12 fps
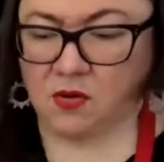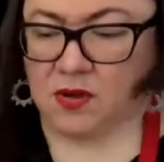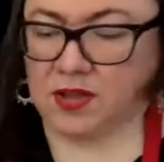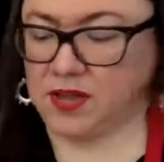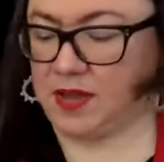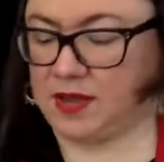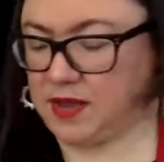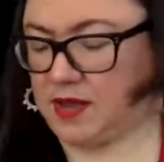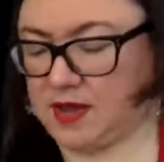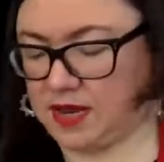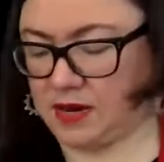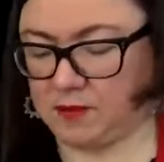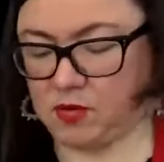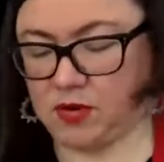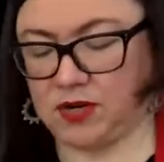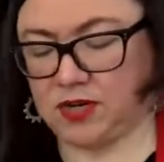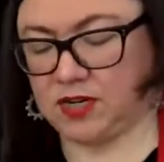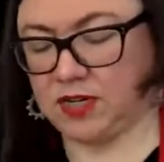Okay, and I'm going
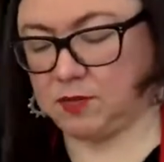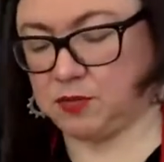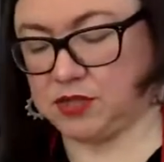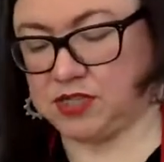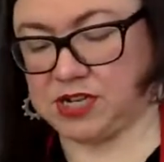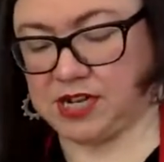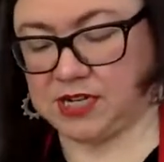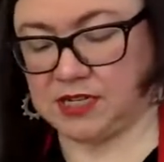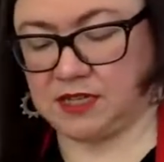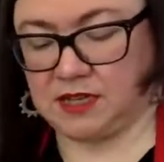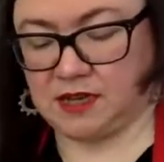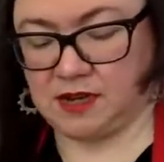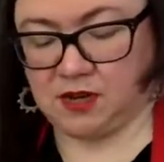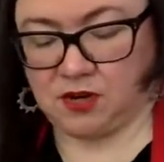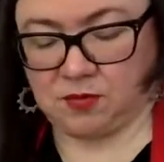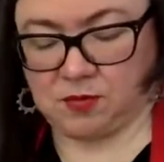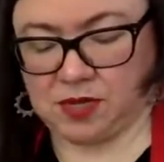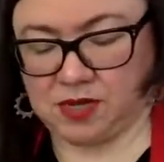to need to protect the
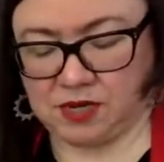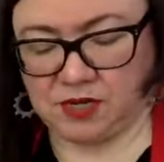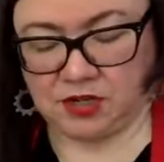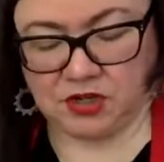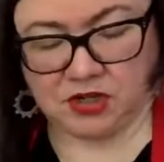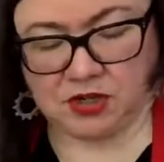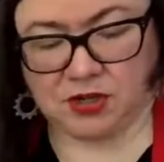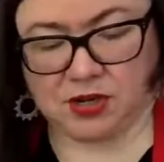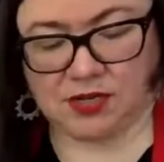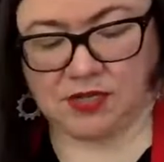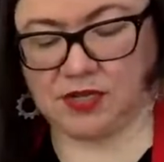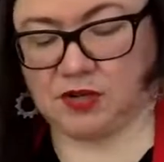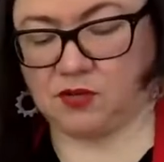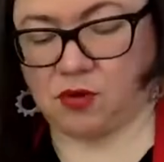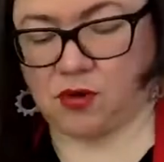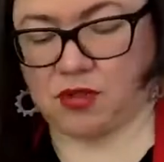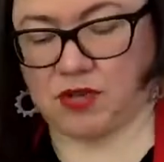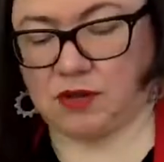underpage as I
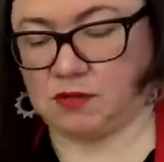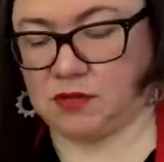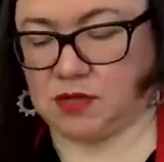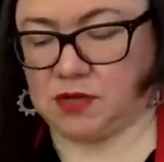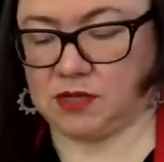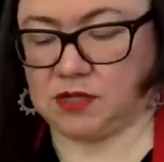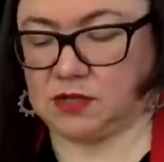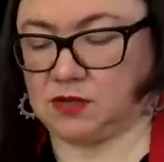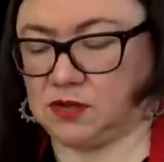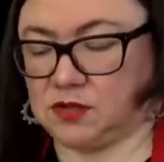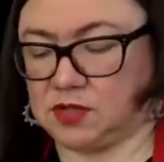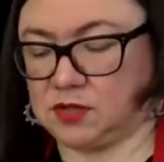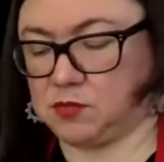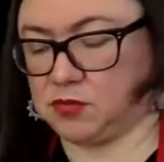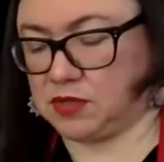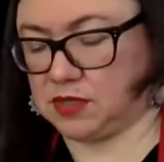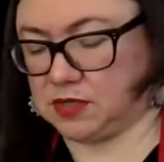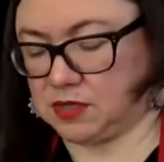draw the outline, so I'll just
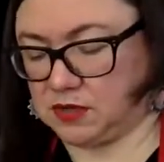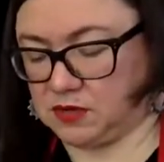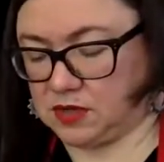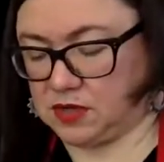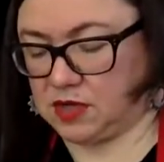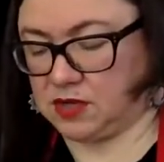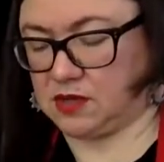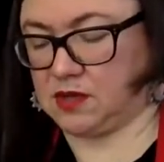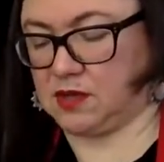put this underneath.